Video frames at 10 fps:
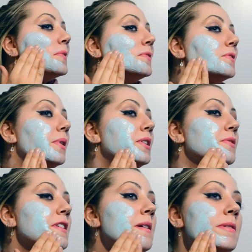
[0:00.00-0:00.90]
So I
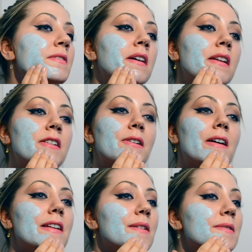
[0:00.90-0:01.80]
don't think I'm even gonna
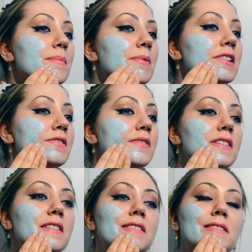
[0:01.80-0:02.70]
try to use a brush for
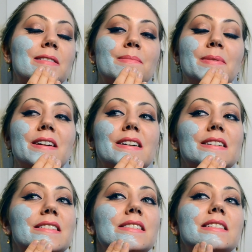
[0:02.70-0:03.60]
this, just
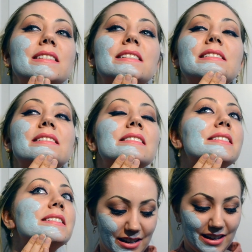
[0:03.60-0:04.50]
because
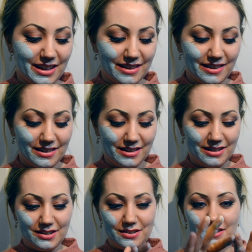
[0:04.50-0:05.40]
it's
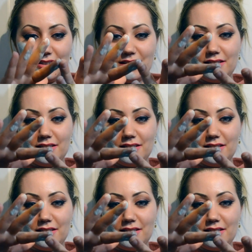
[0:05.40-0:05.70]
just...